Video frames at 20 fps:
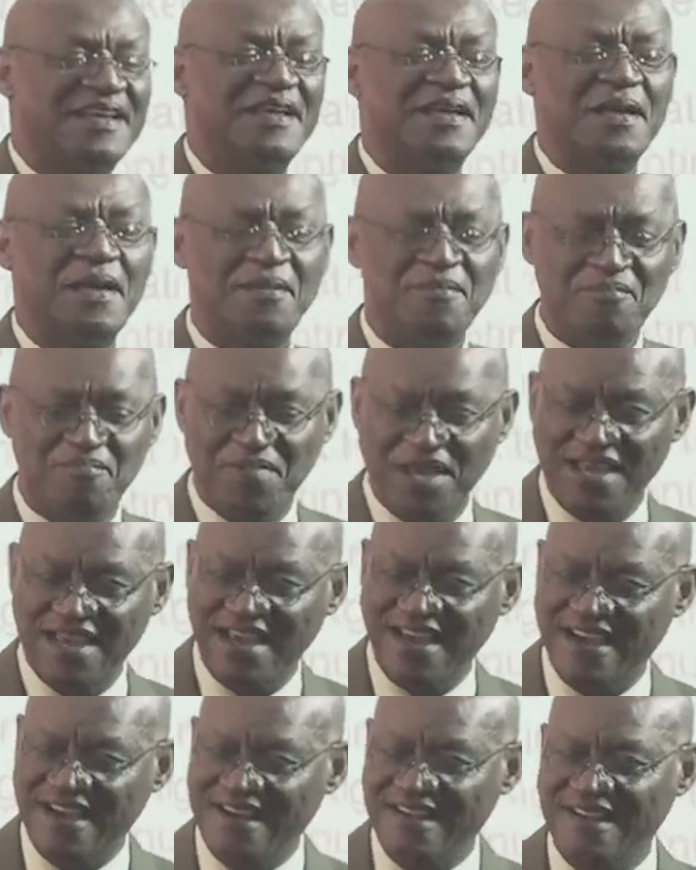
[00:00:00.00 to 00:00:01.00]
Bear.
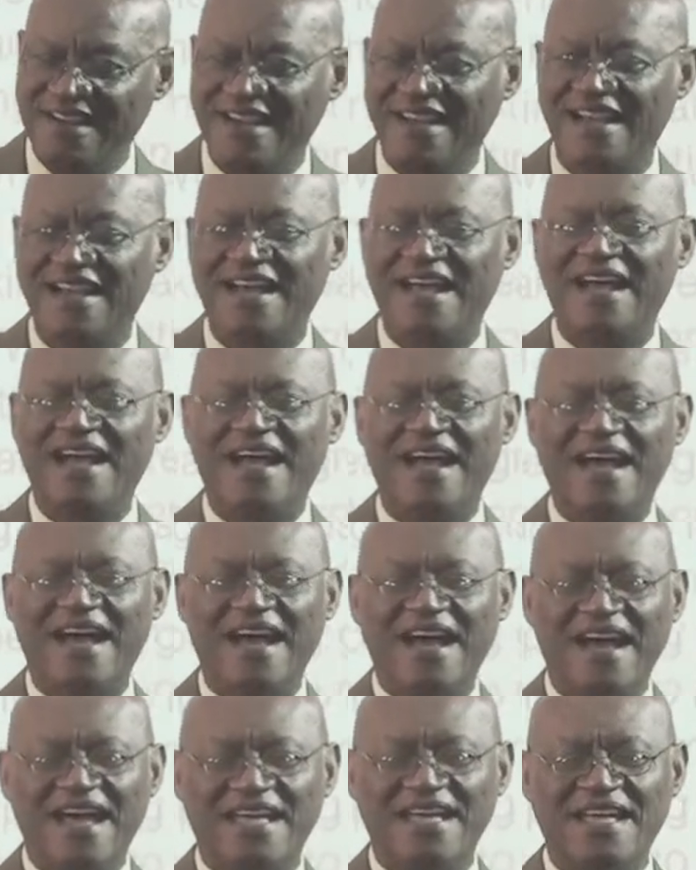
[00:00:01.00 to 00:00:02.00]
Bear,
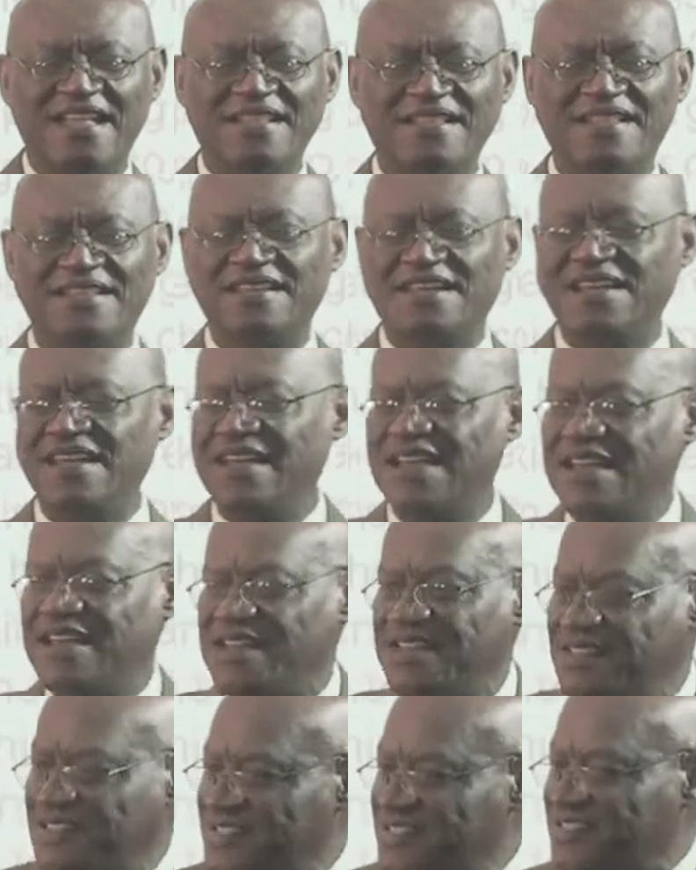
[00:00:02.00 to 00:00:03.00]
and
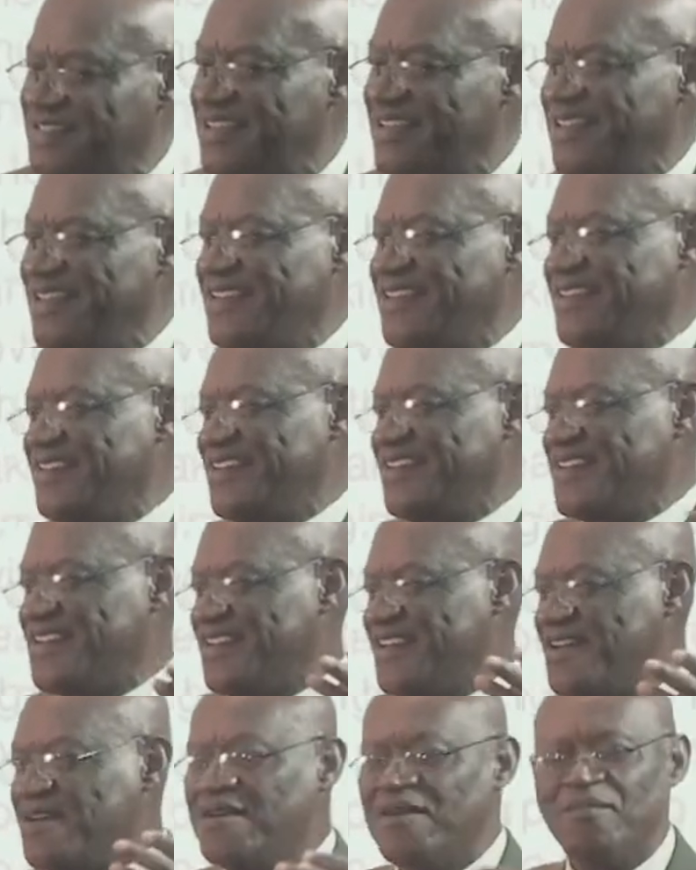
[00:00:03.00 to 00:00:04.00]
is
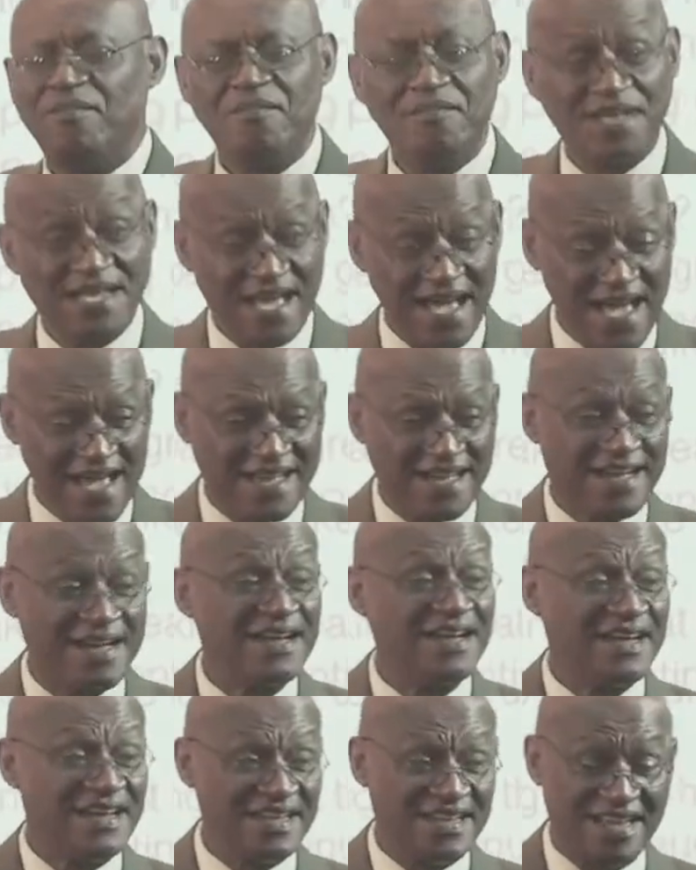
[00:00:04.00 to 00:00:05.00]

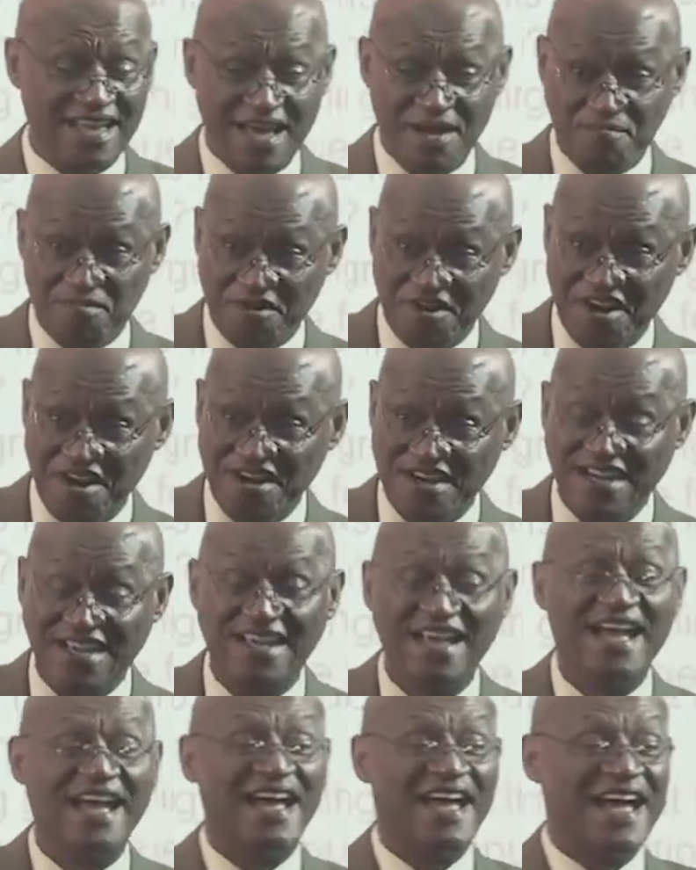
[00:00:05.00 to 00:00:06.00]
like a
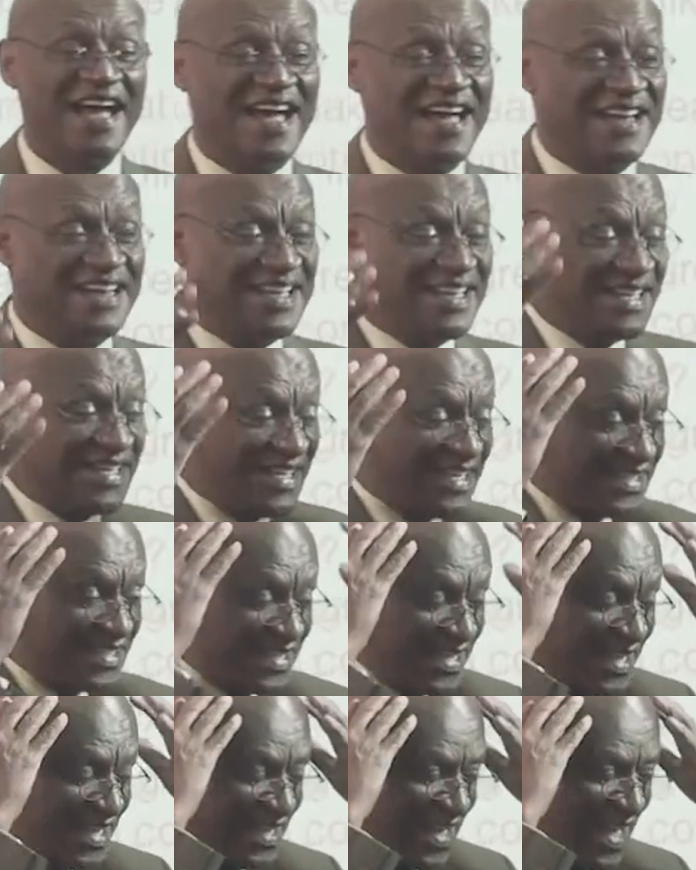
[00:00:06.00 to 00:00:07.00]
leopard, and his